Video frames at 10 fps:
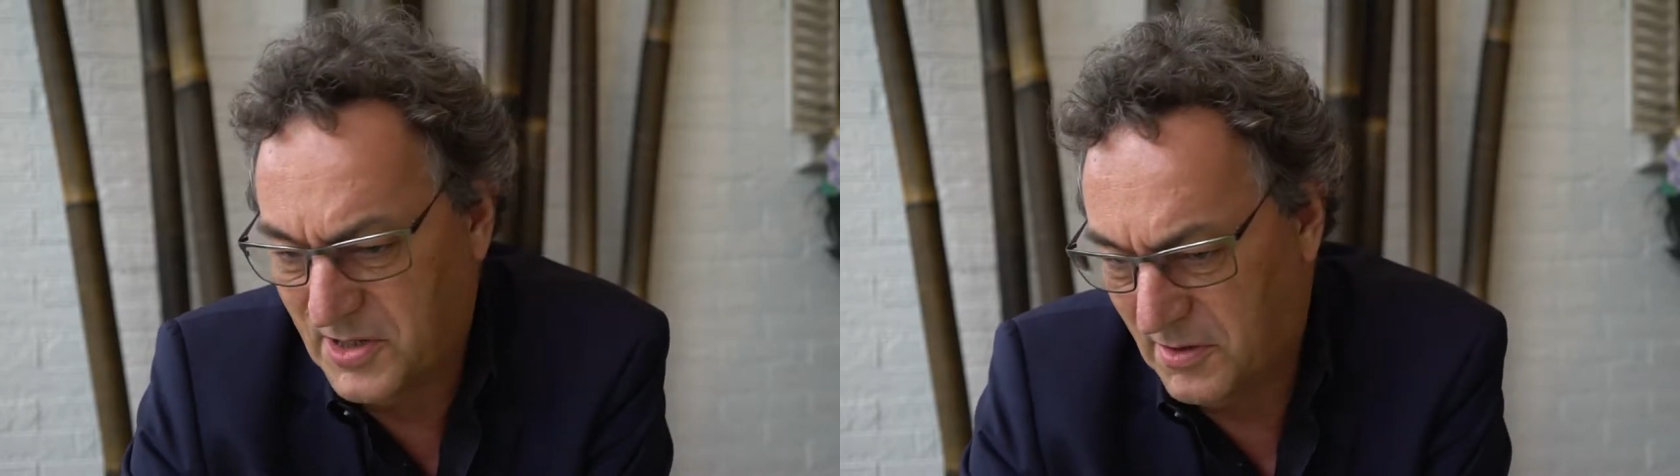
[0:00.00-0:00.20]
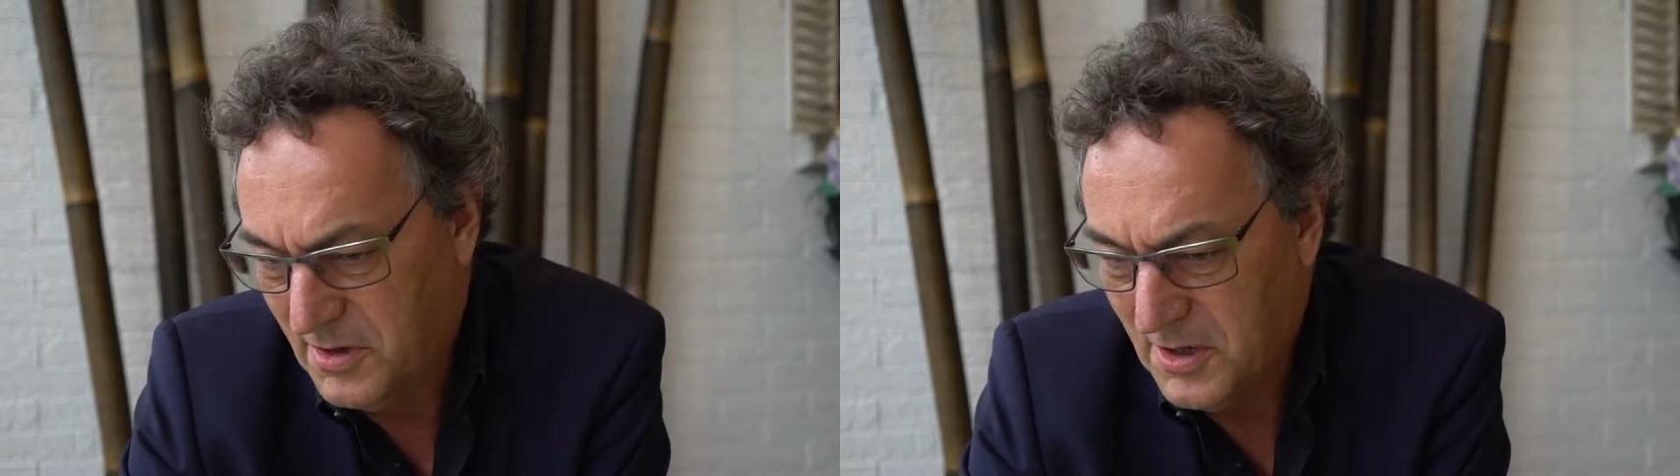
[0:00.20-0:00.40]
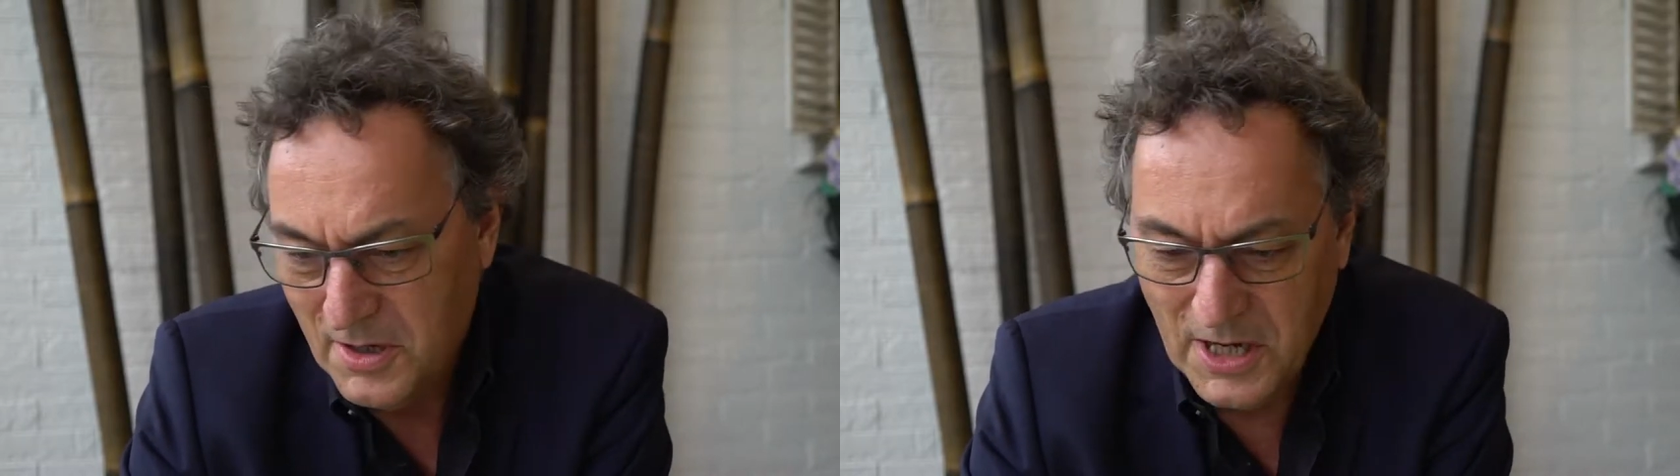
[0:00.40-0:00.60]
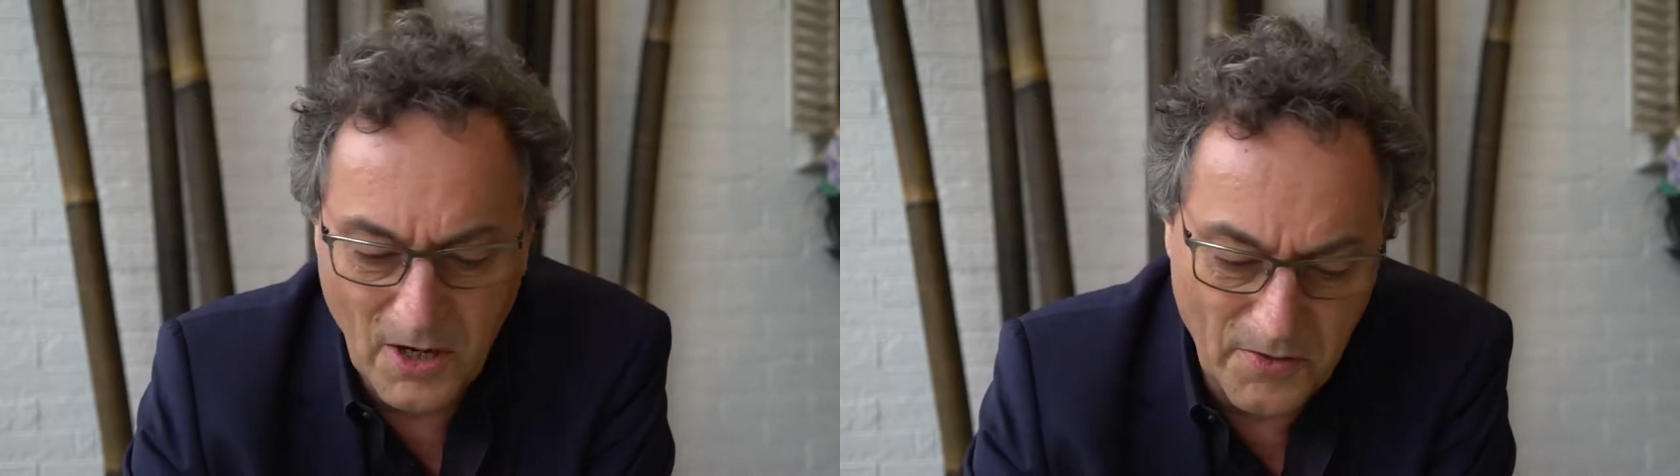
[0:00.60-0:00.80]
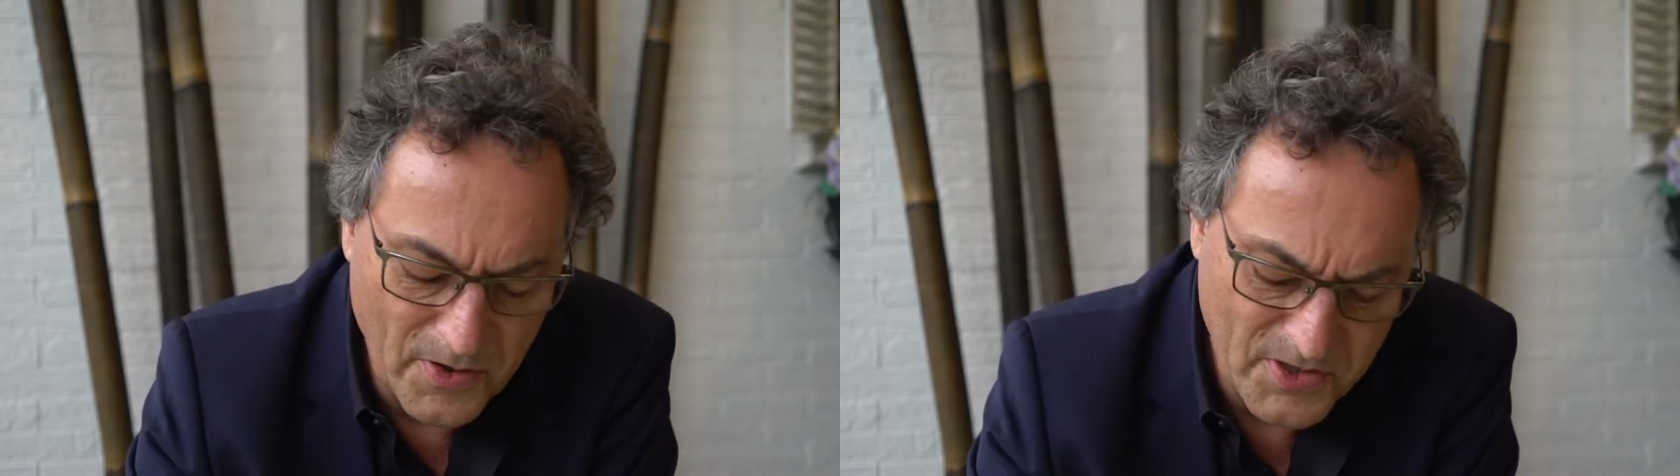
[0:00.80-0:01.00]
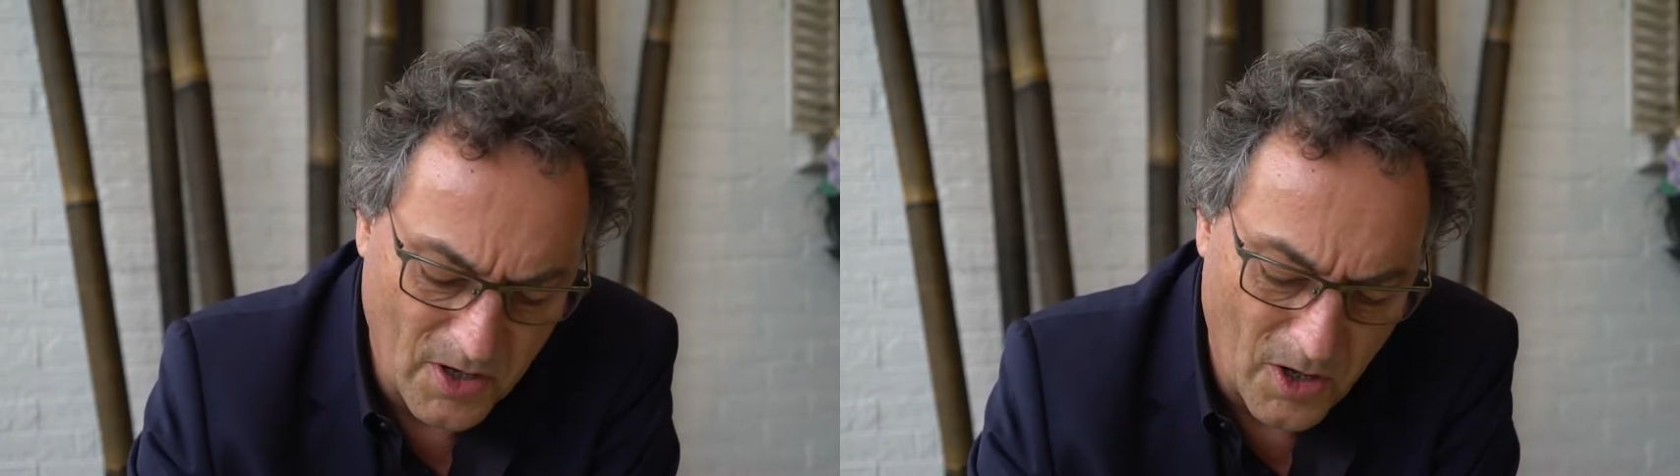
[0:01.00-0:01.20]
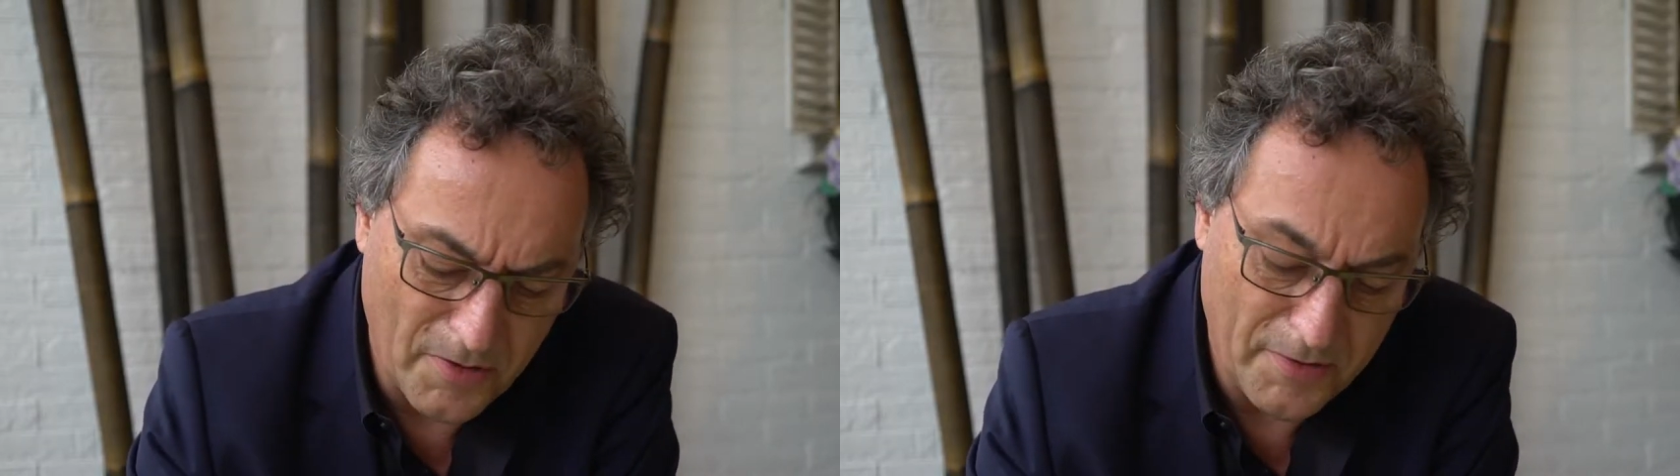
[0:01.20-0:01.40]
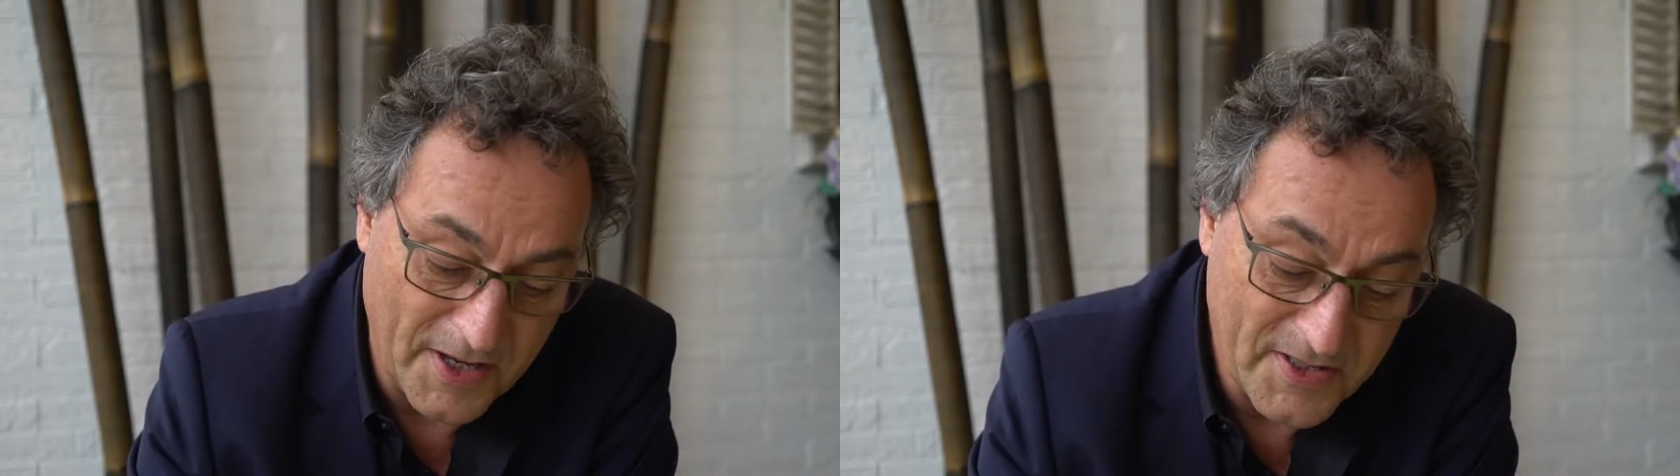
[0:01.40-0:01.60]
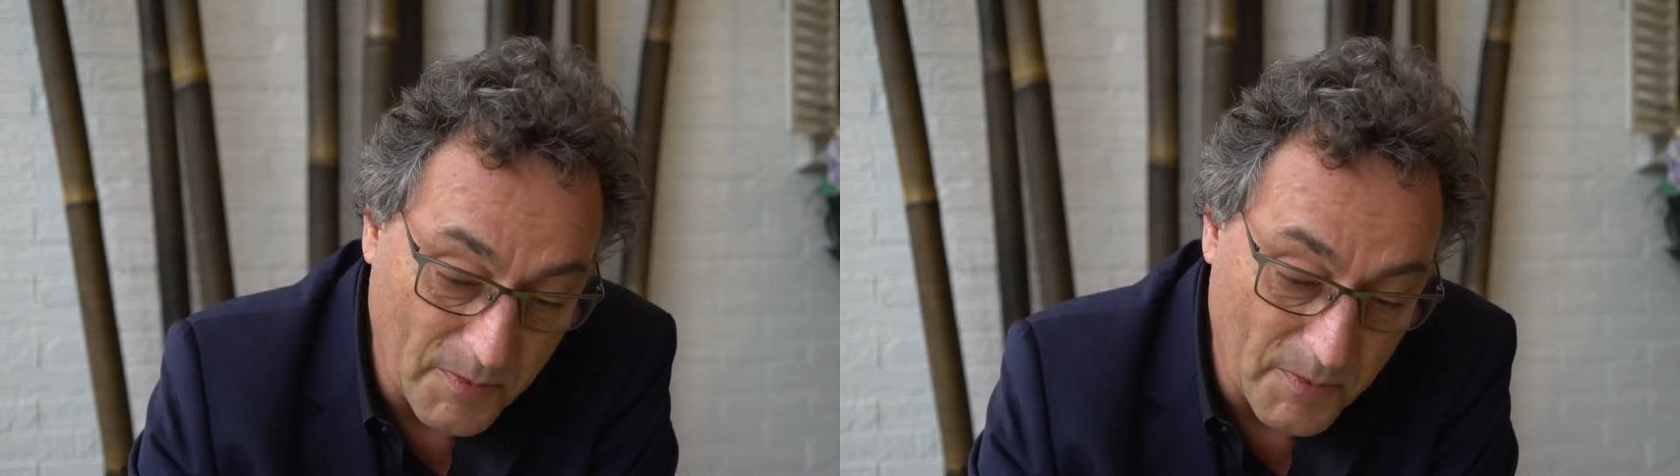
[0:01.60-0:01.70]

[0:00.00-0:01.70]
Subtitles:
And, you know, those are all things